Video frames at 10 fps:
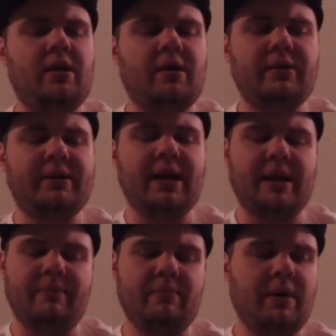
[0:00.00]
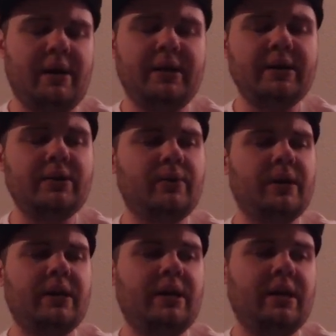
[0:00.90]
all the time. I didn't do
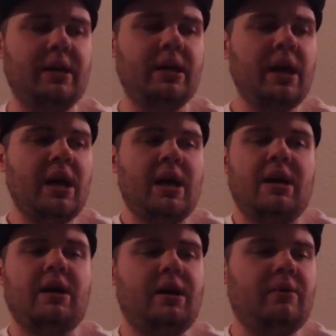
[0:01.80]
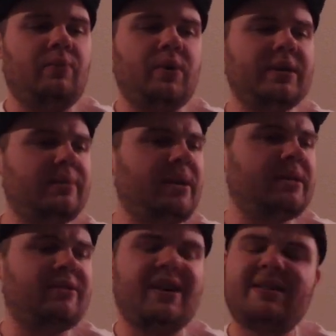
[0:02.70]
anything. One
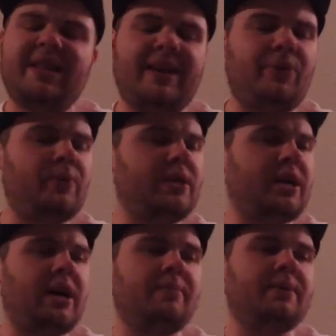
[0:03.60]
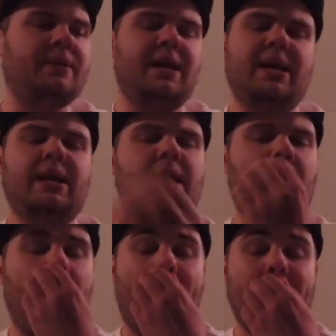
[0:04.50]
semester I actually had 3 jobs, and
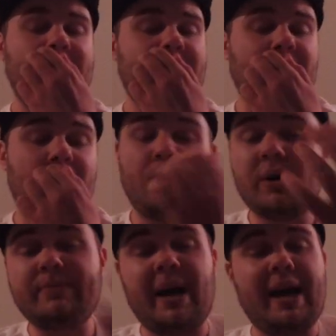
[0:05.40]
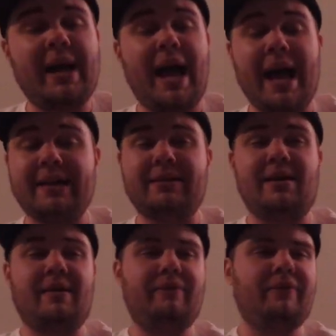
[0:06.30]
I worked my ass
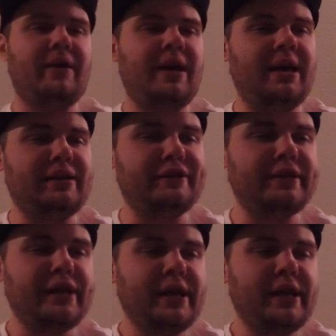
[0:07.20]
off. And